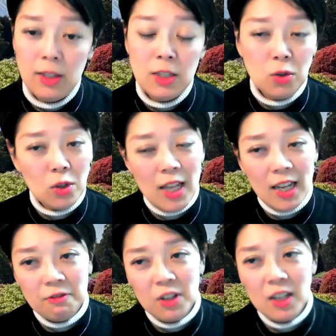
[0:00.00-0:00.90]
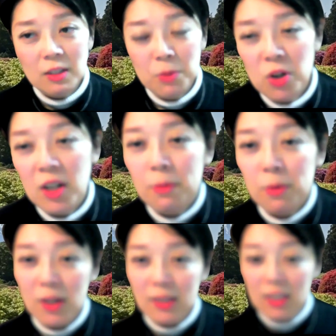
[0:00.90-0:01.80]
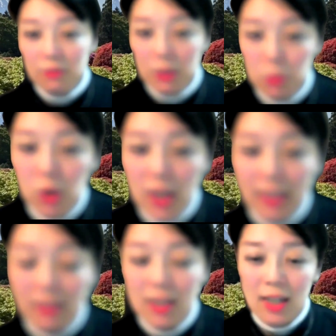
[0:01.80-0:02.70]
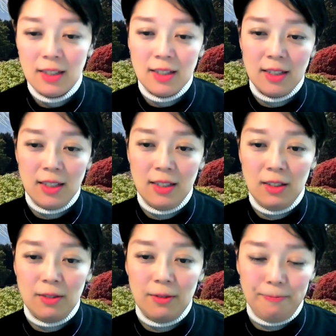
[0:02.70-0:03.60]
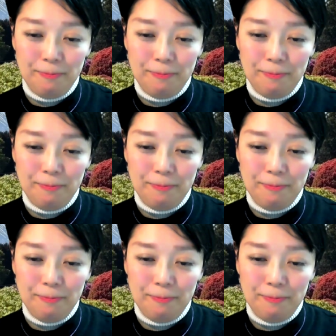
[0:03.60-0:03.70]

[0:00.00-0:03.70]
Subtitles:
It's not like a purely volunteer, but more like a tax and